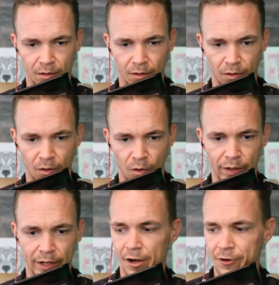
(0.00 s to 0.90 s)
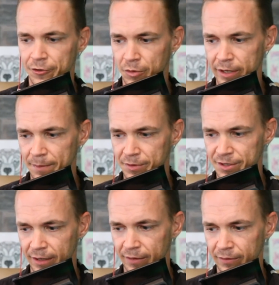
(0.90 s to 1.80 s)
only
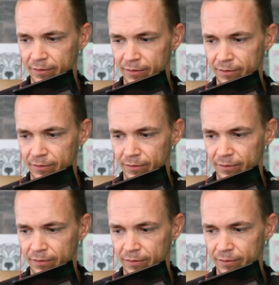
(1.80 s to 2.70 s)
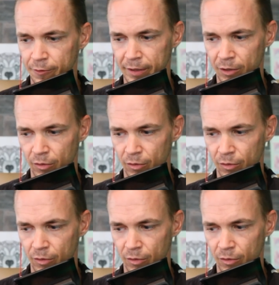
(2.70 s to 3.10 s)
128% for Bitcoin.